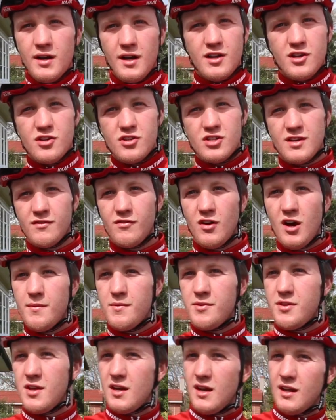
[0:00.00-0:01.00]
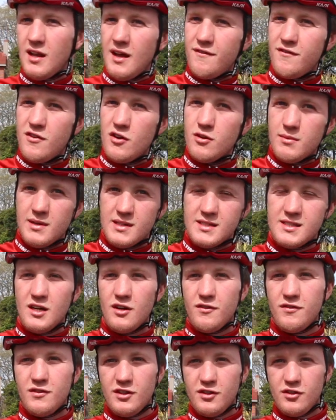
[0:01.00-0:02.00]
and I usually ride with it and I like film
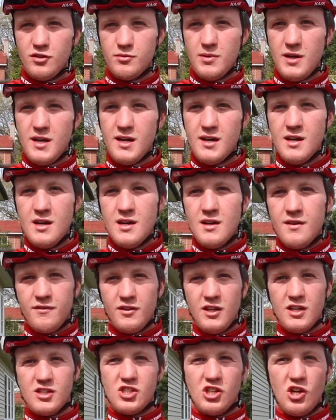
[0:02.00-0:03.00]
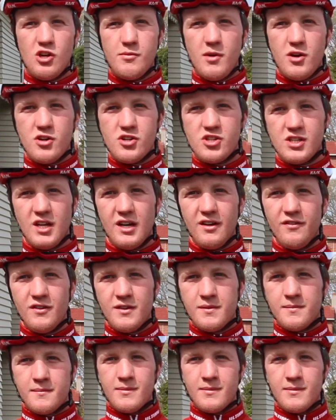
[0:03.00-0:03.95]
myself a little bit for like slow-mo stuff.